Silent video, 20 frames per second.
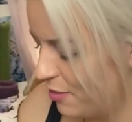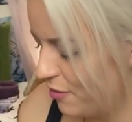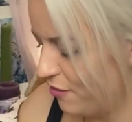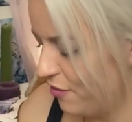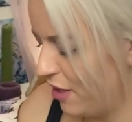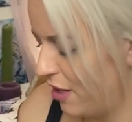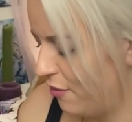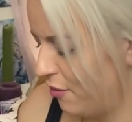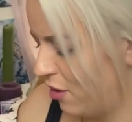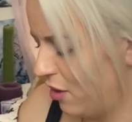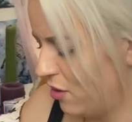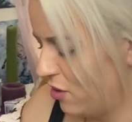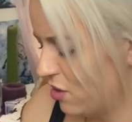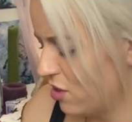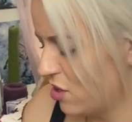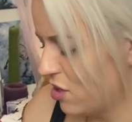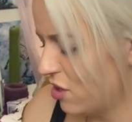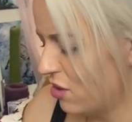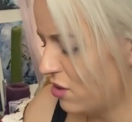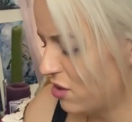I prefer it on
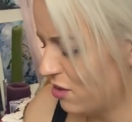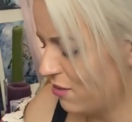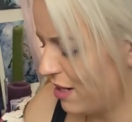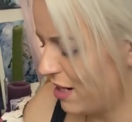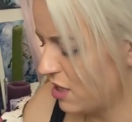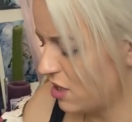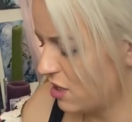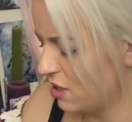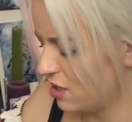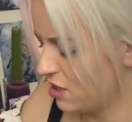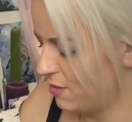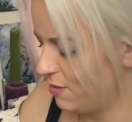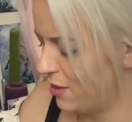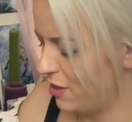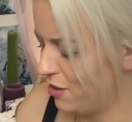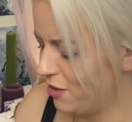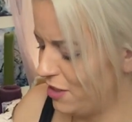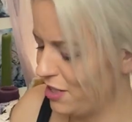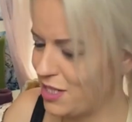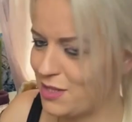the shoulder actually, to be
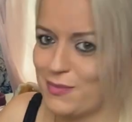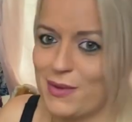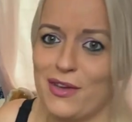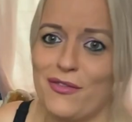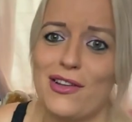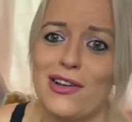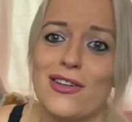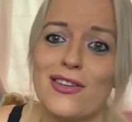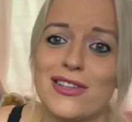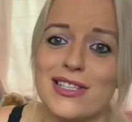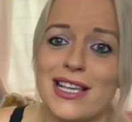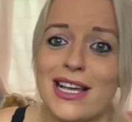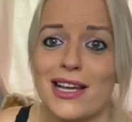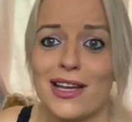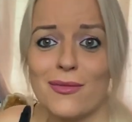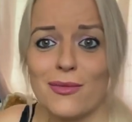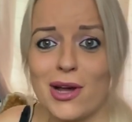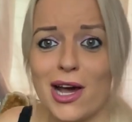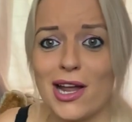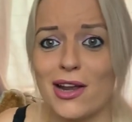honest. But if it looks
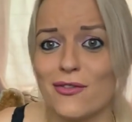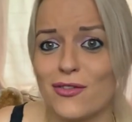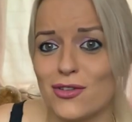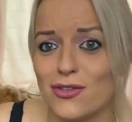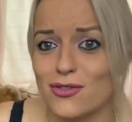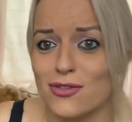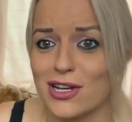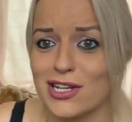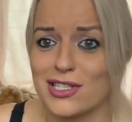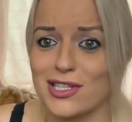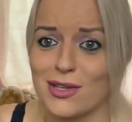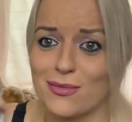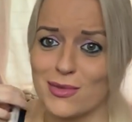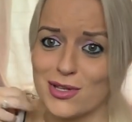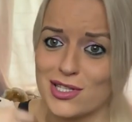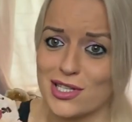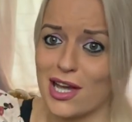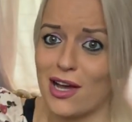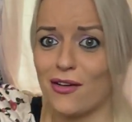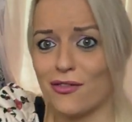like I'm kind of undressing
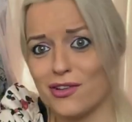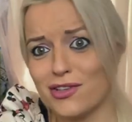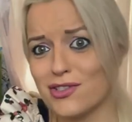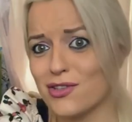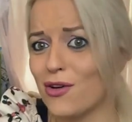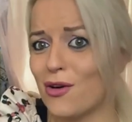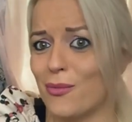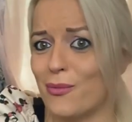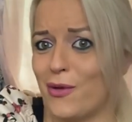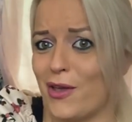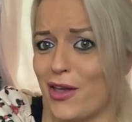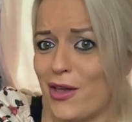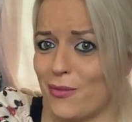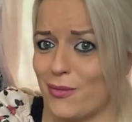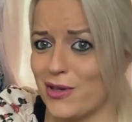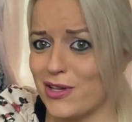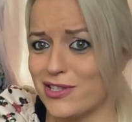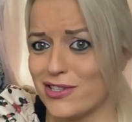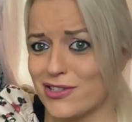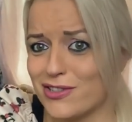myself, it's not on
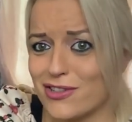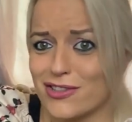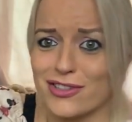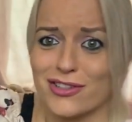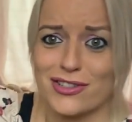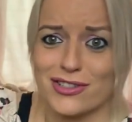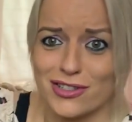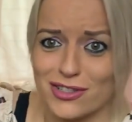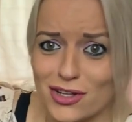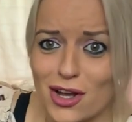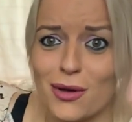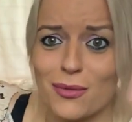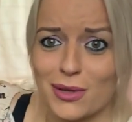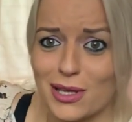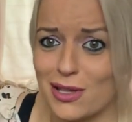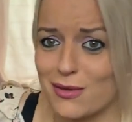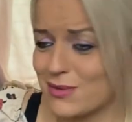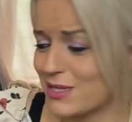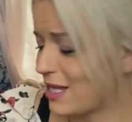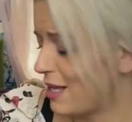purpose, it's just because the top
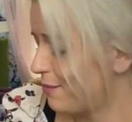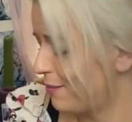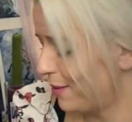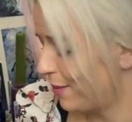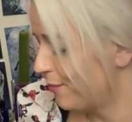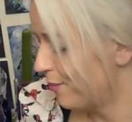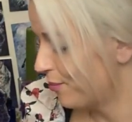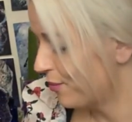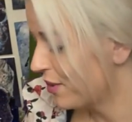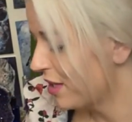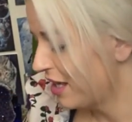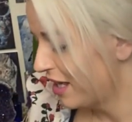keeps slipping.